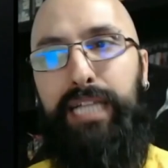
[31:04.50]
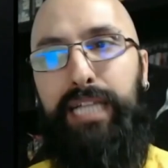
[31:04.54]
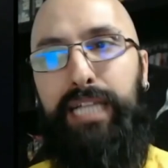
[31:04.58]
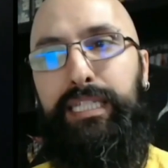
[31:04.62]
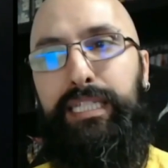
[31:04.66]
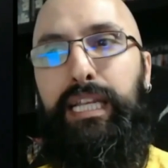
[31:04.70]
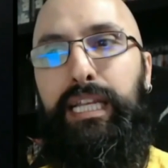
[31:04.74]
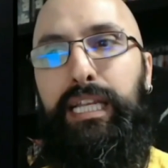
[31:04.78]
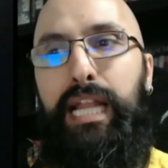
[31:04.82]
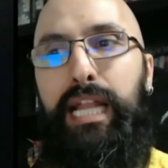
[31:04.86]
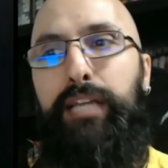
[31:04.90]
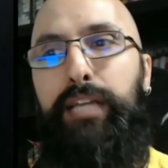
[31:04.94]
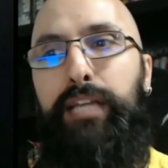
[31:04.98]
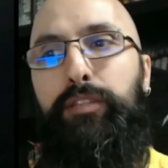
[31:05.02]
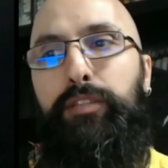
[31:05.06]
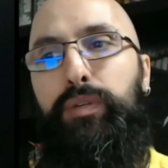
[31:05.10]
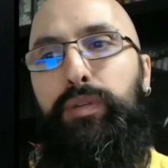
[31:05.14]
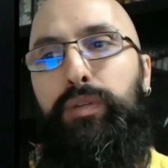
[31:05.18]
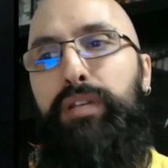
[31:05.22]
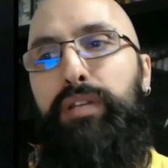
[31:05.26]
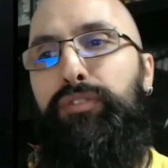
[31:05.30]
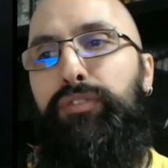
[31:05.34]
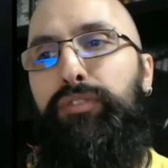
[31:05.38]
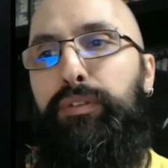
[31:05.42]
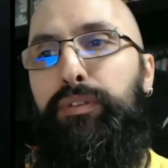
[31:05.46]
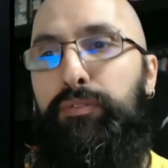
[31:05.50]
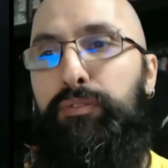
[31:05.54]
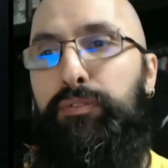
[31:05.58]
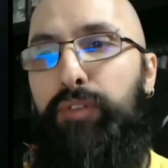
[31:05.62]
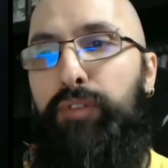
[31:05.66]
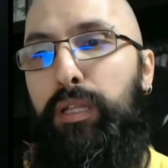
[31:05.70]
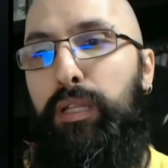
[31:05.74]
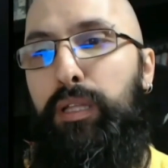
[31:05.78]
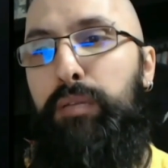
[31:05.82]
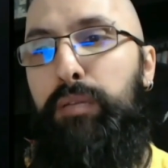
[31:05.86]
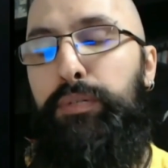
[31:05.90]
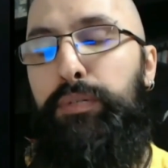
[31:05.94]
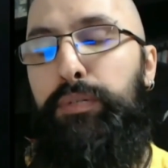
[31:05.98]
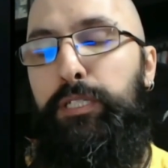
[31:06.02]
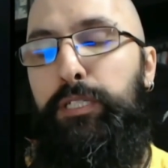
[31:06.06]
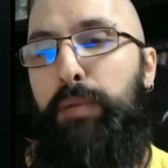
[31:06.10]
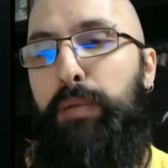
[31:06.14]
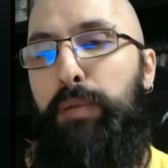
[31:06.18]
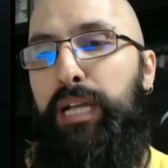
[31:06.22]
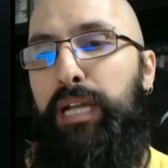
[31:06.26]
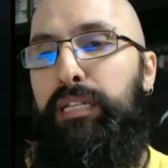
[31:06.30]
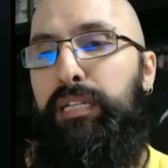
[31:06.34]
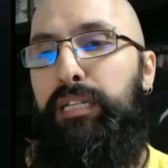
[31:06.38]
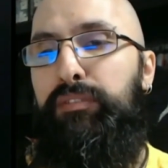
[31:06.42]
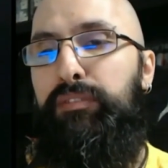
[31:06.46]
acts like an Act 3 from the volume
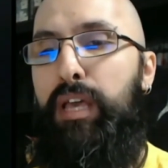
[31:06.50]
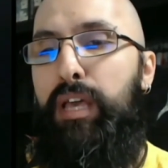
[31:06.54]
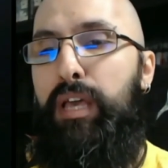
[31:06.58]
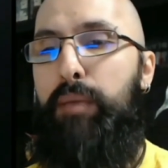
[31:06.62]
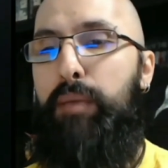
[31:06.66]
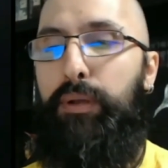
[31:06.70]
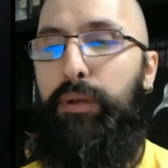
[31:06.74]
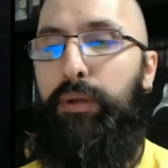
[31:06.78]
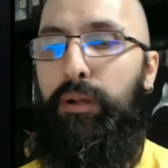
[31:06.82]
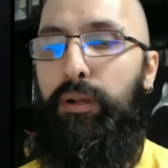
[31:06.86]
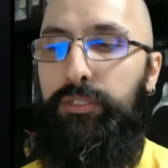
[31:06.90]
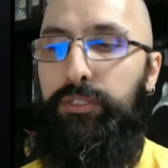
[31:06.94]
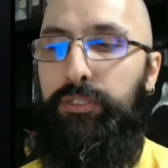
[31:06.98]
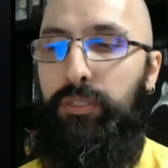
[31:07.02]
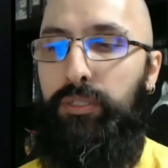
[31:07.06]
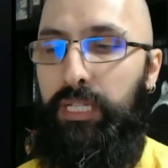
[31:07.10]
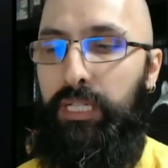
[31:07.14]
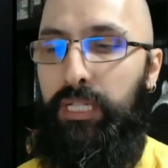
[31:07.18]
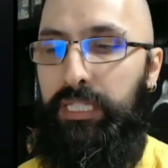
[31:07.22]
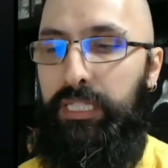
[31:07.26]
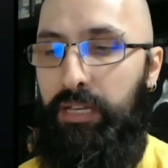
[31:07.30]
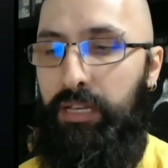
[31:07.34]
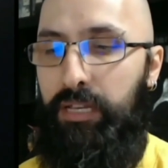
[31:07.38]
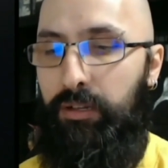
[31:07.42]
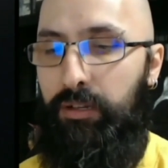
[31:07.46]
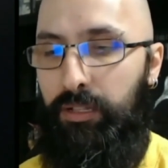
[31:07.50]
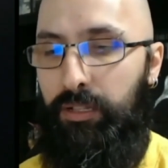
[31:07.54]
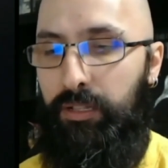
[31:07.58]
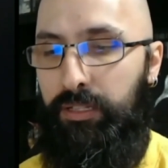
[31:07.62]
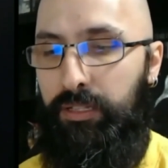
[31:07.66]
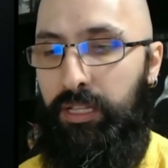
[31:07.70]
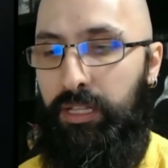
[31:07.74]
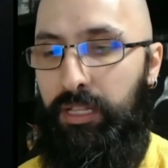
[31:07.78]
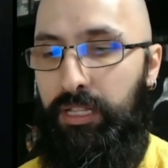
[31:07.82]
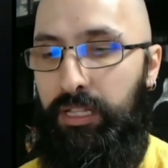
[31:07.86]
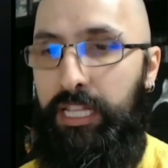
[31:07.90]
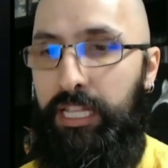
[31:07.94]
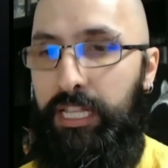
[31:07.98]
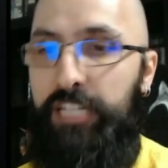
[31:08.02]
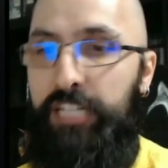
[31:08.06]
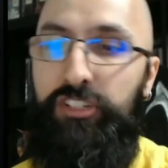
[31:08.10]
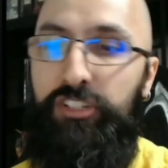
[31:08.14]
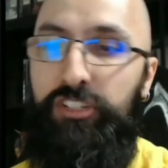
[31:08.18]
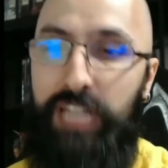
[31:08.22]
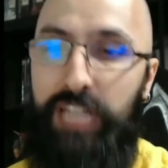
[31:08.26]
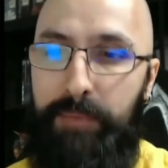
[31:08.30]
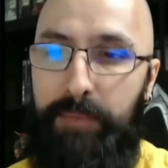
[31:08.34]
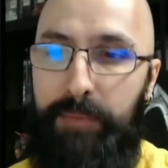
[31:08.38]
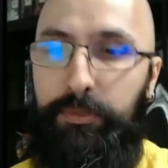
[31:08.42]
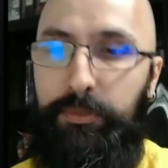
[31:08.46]
perspective, but also like
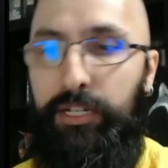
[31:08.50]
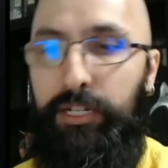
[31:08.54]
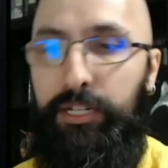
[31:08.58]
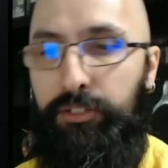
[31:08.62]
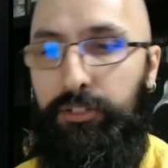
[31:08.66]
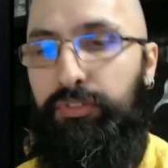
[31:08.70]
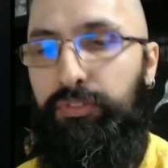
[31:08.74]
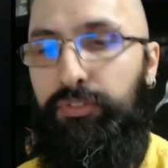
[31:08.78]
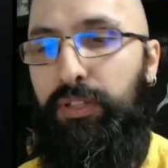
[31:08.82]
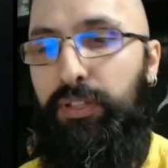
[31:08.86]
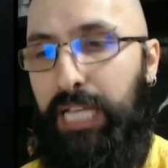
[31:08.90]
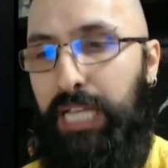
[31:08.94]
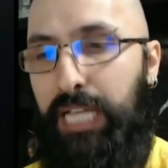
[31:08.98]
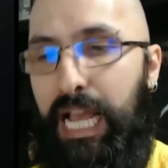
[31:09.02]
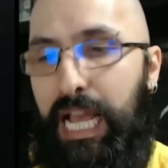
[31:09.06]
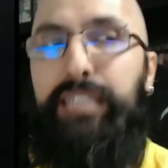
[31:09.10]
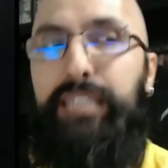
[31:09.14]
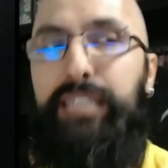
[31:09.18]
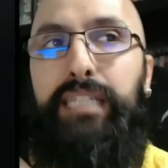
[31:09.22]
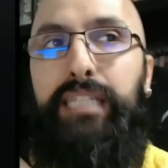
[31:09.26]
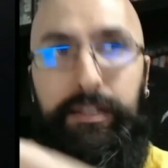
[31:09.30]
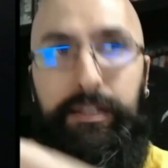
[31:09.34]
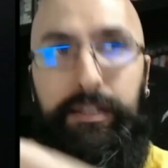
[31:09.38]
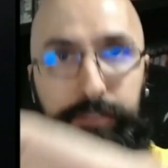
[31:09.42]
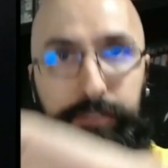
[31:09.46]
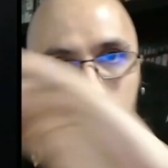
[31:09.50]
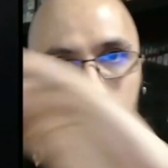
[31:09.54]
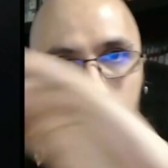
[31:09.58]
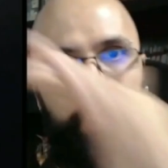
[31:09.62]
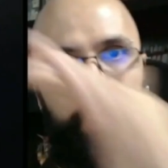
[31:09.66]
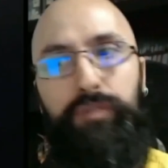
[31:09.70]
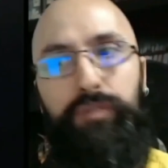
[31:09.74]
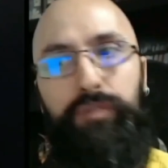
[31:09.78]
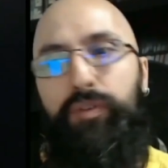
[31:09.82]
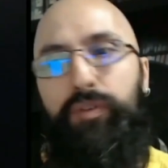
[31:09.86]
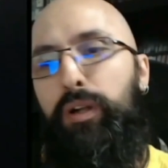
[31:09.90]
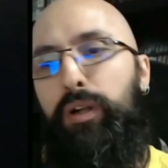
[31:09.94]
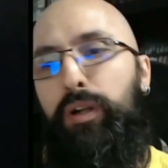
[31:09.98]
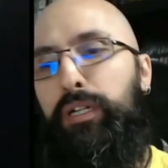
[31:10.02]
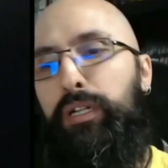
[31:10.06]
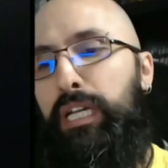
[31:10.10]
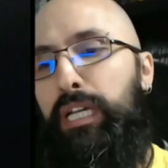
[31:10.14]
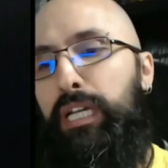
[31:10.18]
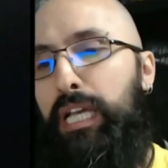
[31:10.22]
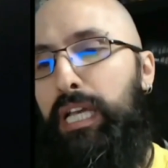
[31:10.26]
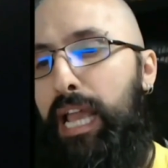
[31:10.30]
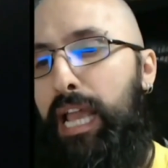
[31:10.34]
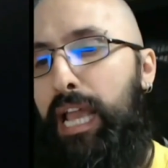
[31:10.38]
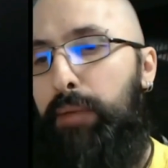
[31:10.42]
each chapter I do feel like has to have some sort of arc.